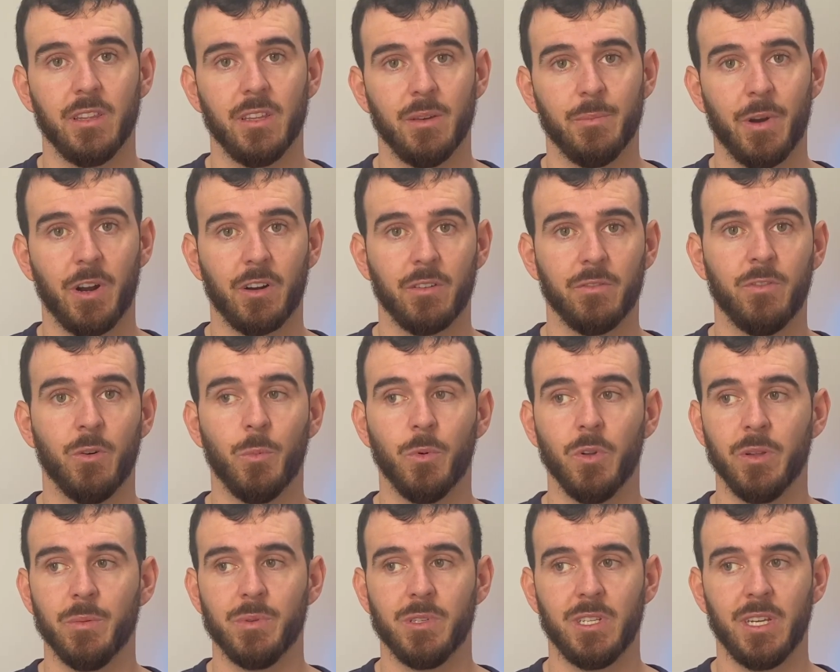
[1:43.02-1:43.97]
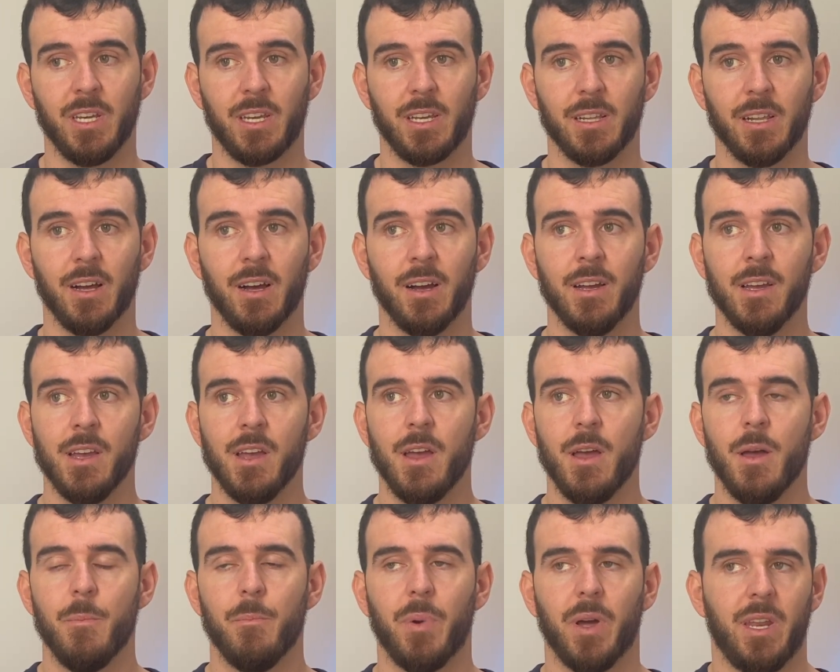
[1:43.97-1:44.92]
American football in particular,
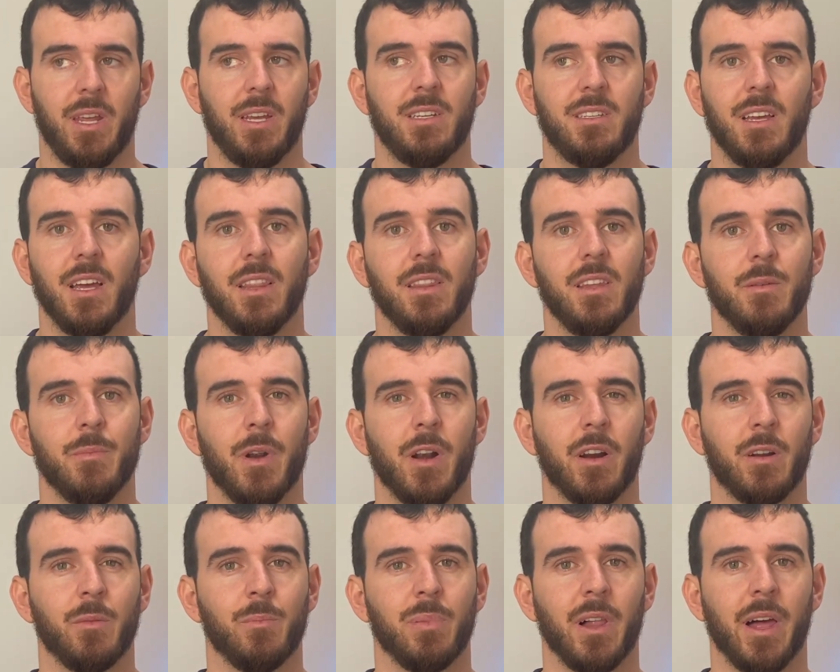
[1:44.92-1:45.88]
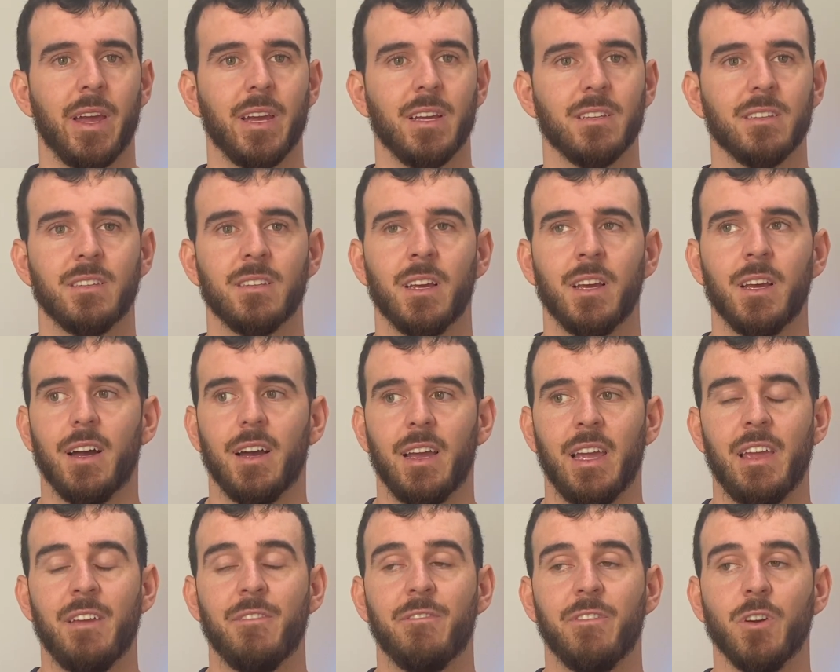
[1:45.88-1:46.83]
but he said the American players
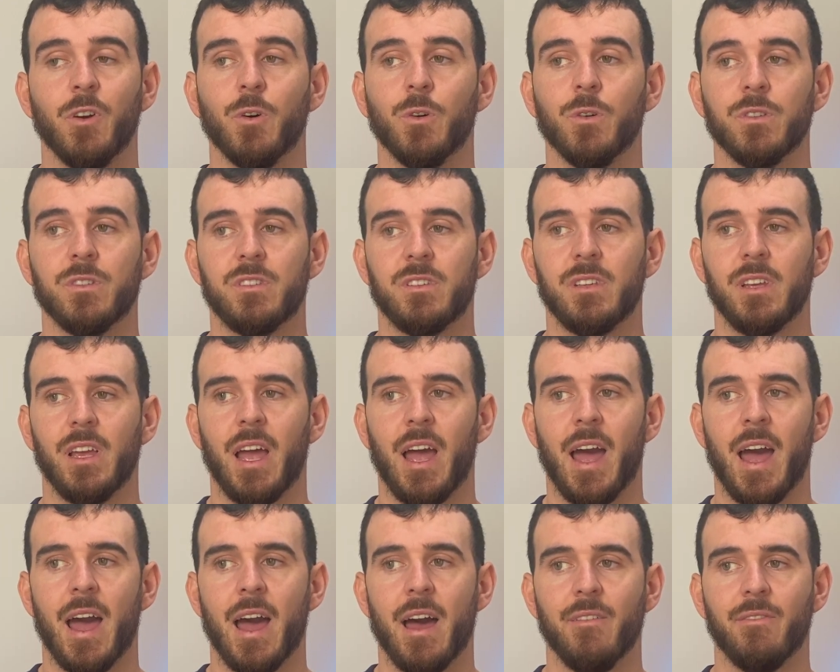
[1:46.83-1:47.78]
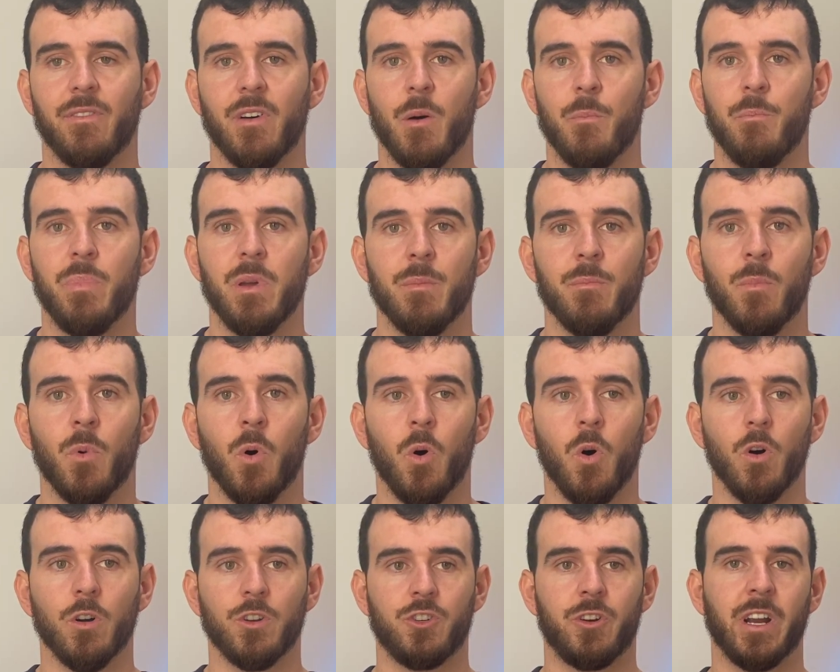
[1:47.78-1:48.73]
he feels have a bit
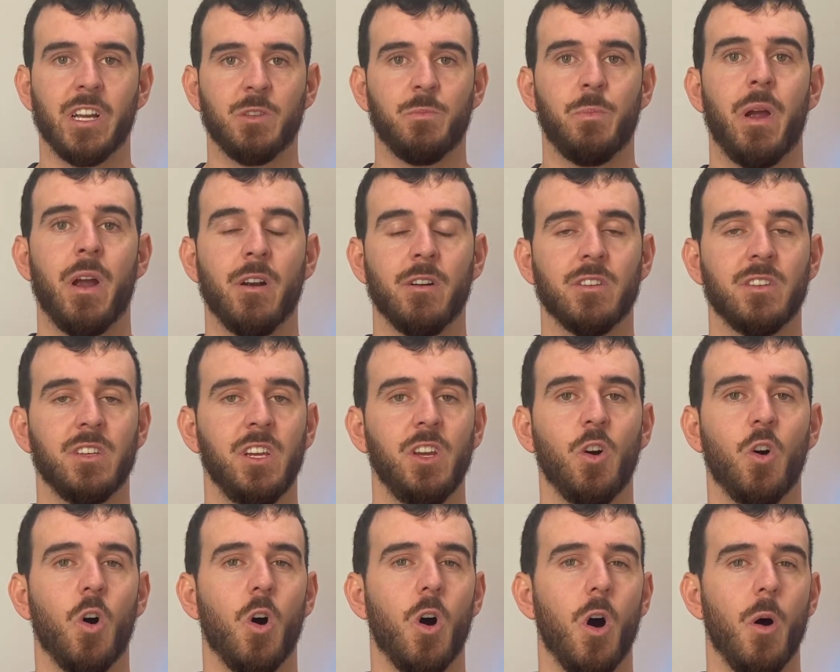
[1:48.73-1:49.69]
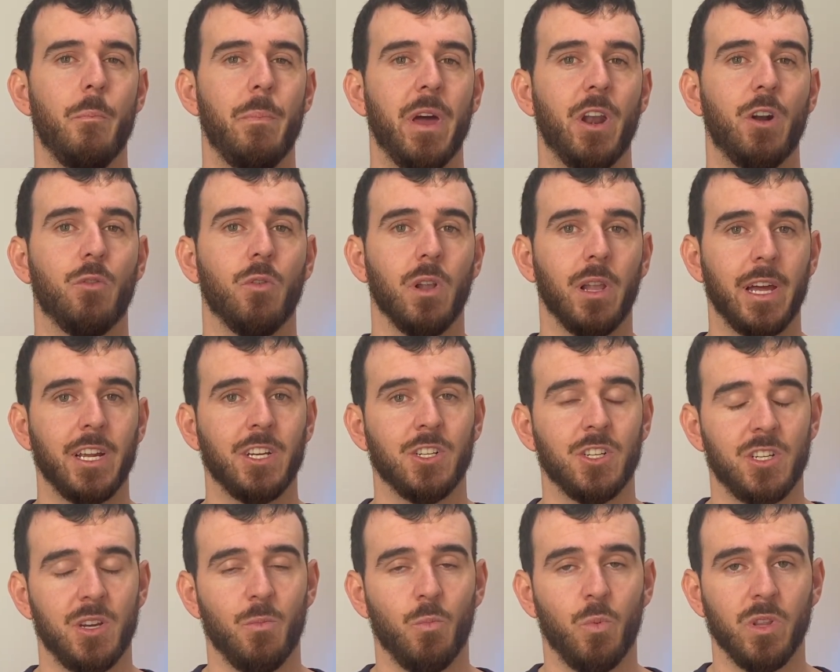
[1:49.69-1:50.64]
more transparency or a better
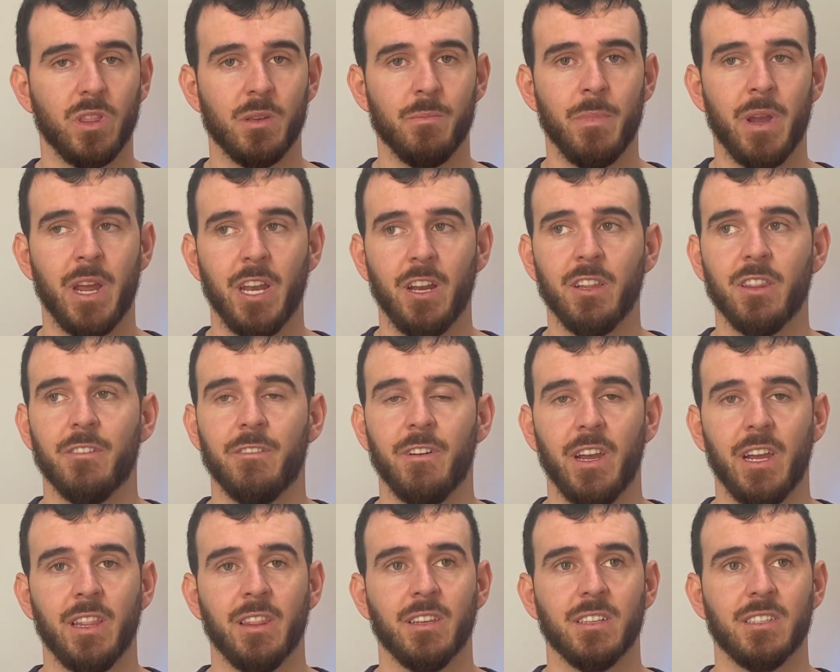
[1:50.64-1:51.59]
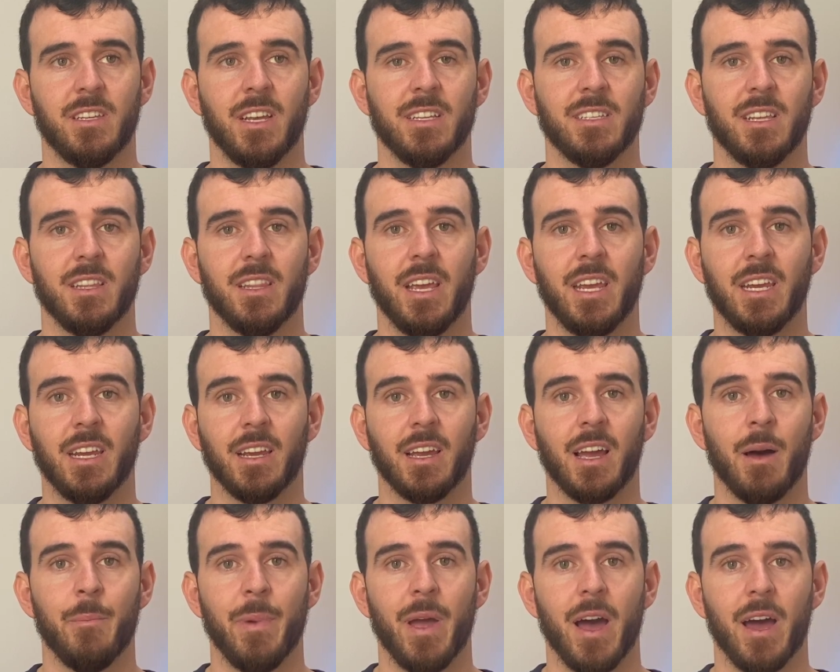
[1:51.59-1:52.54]
relationship with the media in the sense that they can
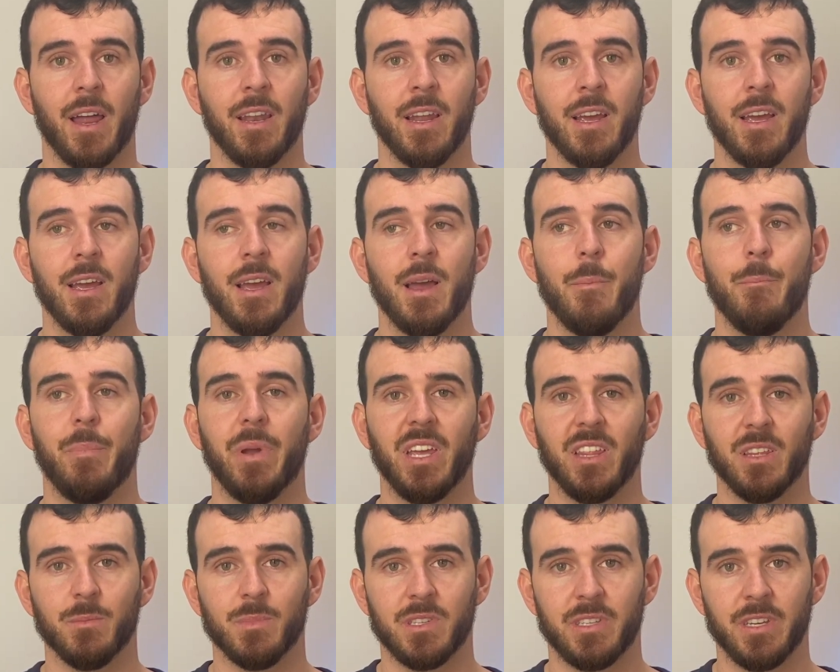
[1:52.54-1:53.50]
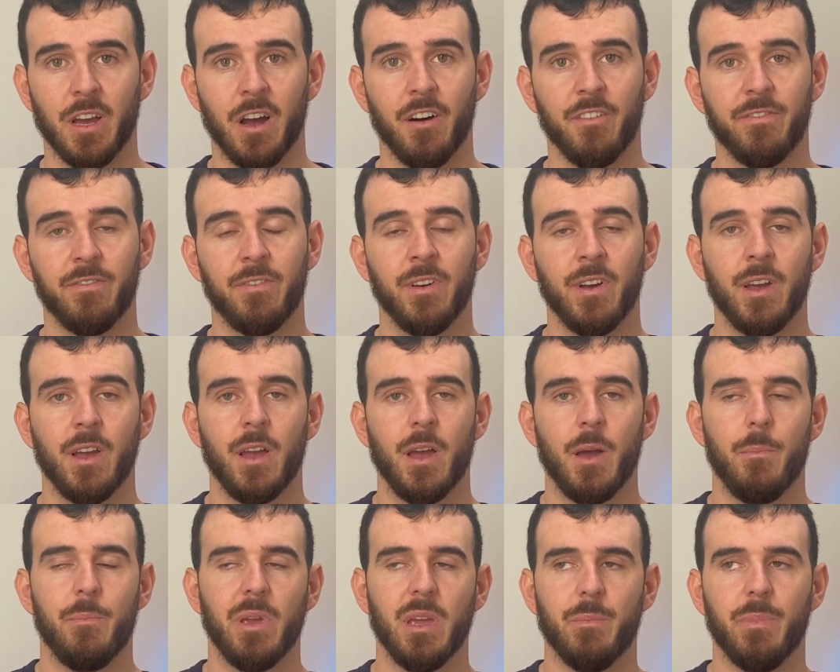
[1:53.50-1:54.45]
come out, be themselves,
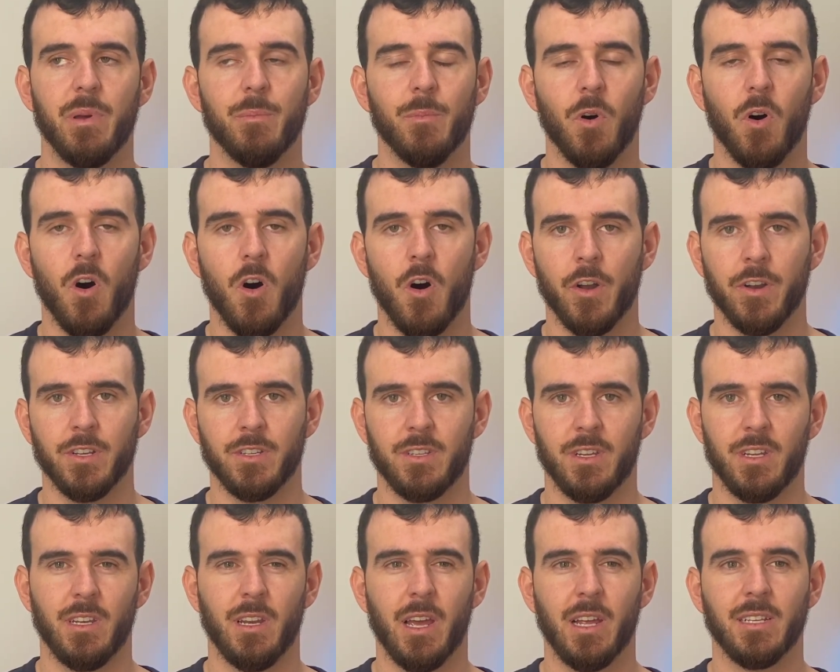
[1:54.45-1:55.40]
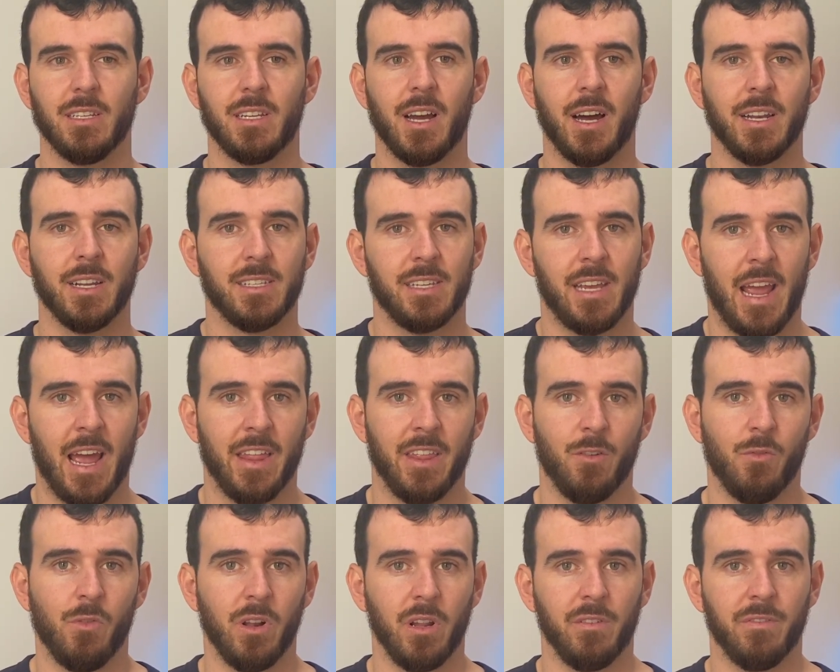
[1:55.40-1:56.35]
be a bit more honest and kind of say how
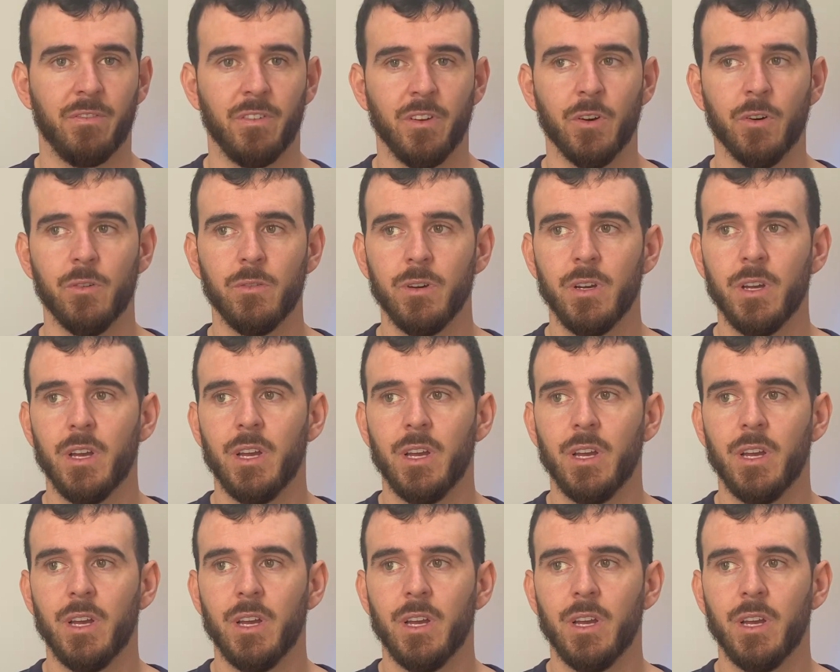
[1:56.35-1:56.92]
they really feel,